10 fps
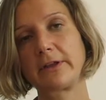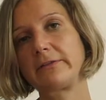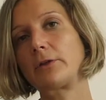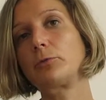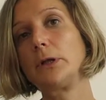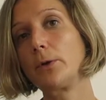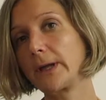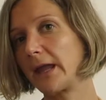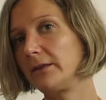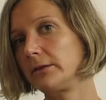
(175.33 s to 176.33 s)
and that will
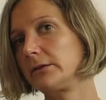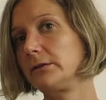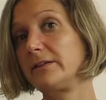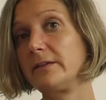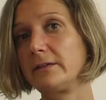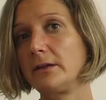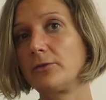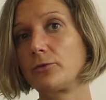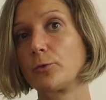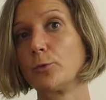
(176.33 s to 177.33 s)
locate the
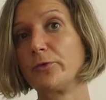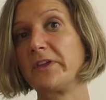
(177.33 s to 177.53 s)
disease to